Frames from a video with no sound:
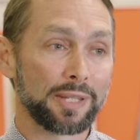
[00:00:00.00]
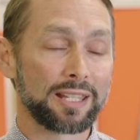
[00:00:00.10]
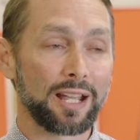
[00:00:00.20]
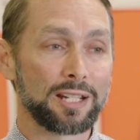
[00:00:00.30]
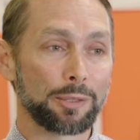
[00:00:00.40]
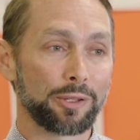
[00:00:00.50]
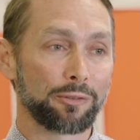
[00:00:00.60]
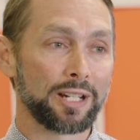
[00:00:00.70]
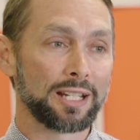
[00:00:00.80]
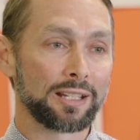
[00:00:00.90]
engaging with
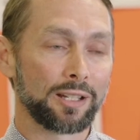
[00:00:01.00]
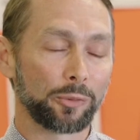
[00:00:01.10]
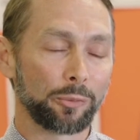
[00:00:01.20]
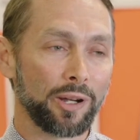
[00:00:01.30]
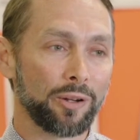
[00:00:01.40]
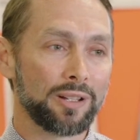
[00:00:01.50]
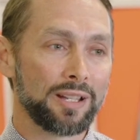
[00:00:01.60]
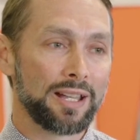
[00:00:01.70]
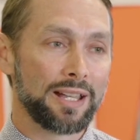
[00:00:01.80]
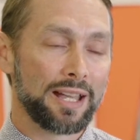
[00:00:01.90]
reading as well.
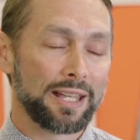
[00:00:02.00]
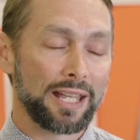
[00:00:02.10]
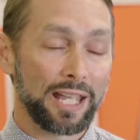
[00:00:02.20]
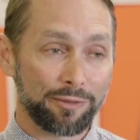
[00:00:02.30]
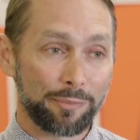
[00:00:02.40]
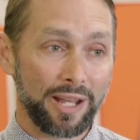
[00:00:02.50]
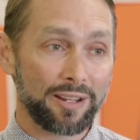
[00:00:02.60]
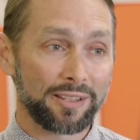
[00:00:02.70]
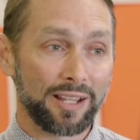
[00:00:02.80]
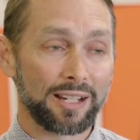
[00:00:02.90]
Even better
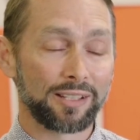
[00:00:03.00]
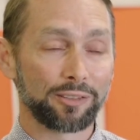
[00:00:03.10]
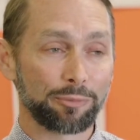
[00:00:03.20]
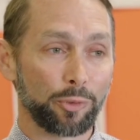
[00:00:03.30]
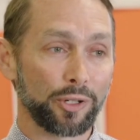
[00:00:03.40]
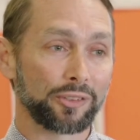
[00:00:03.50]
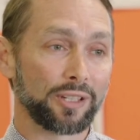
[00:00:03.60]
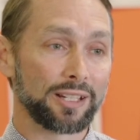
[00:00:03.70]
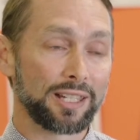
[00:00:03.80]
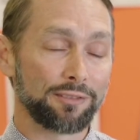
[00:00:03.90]
than that is if boys
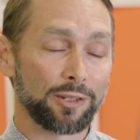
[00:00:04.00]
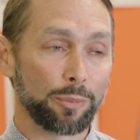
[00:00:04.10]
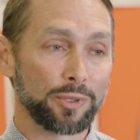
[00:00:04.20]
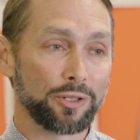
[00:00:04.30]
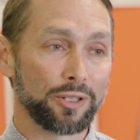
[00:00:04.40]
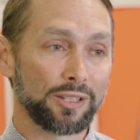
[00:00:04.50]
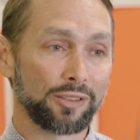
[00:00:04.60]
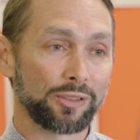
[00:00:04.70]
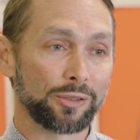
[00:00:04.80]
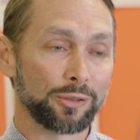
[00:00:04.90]
are given opportunities
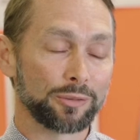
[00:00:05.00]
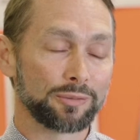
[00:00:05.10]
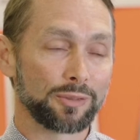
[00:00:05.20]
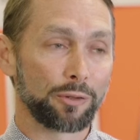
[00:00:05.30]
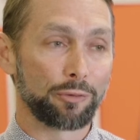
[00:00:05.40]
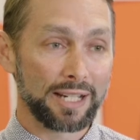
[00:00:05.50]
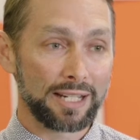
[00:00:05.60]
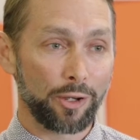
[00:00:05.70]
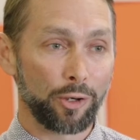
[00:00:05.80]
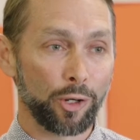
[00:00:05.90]
to read
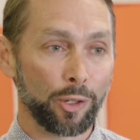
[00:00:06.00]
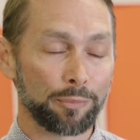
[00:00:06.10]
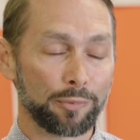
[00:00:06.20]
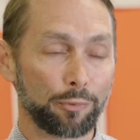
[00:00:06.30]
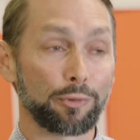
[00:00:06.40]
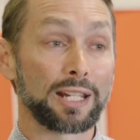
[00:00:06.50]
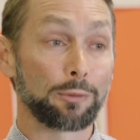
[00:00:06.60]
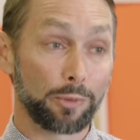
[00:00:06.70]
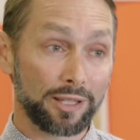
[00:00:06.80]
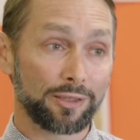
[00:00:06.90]
at home, read
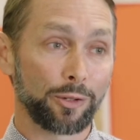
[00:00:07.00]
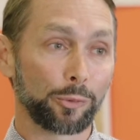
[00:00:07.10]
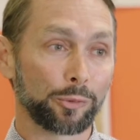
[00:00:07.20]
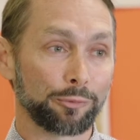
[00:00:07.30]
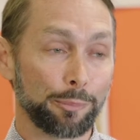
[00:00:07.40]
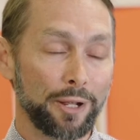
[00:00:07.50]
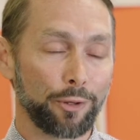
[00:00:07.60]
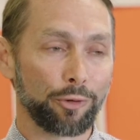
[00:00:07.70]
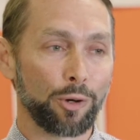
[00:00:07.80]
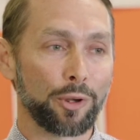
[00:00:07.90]
with those male
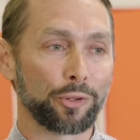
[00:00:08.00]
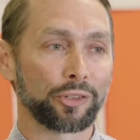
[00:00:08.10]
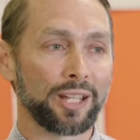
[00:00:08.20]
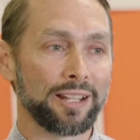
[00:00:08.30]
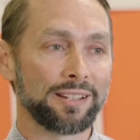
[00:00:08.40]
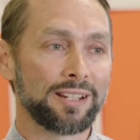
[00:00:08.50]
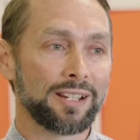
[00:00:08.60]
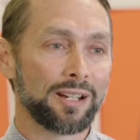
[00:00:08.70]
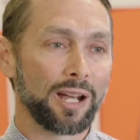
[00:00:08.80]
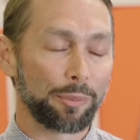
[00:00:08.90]
role models, and
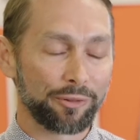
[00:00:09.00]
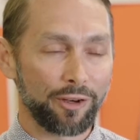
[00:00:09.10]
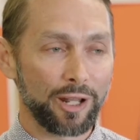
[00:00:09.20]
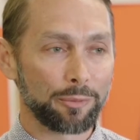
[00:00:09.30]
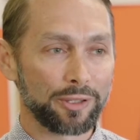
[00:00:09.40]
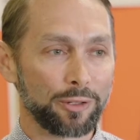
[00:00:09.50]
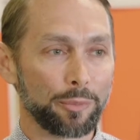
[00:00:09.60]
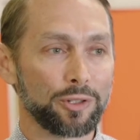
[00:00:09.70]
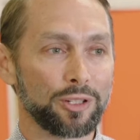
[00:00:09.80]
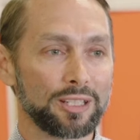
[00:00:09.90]
are provided with an
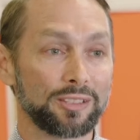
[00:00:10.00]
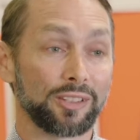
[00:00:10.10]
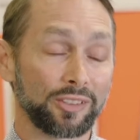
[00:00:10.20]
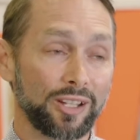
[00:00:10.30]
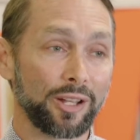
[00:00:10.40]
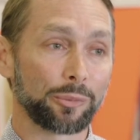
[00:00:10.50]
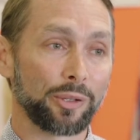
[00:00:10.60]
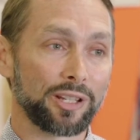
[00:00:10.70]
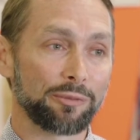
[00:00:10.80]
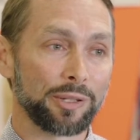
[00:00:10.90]
opportunity to discuss what
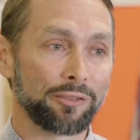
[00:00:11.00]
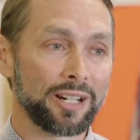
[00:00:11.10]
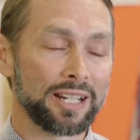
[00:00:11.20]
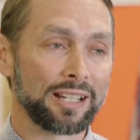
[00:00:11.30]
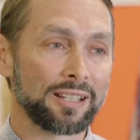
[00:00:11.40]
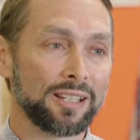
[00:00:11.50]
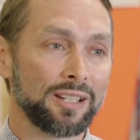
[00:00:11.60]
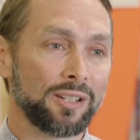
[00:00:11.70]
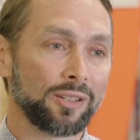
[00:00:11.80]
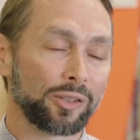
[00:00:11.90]
they've been reading.
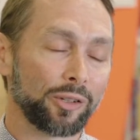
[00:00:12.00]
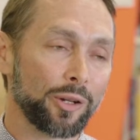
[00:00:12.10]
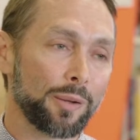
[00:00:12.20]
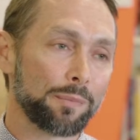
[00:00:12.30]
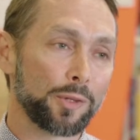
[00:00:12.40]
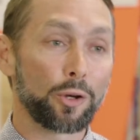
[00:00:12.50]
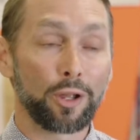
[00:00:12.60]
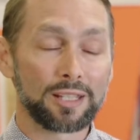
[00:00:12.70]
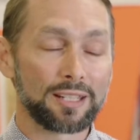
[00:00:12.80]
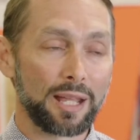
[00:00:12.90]
So not
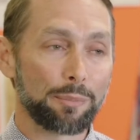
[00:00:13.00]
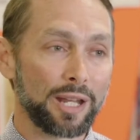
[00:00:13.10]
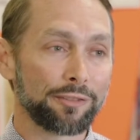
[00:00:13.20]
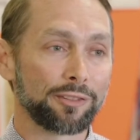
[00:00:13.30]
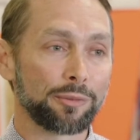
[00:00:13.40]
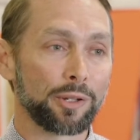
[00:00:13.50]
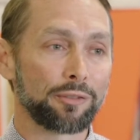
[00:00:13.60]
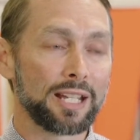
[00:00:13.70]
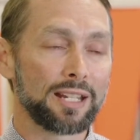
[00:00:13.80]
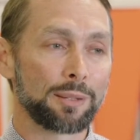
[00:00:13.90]
only do they benefit from the
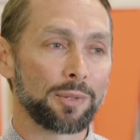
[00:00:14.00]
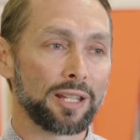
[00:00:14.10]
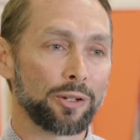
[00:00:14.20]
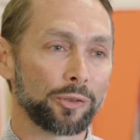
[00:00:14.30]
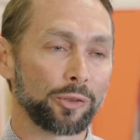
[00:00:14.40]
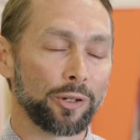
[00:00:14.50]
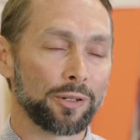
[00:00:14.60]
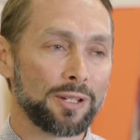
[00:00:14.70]
reading, but they also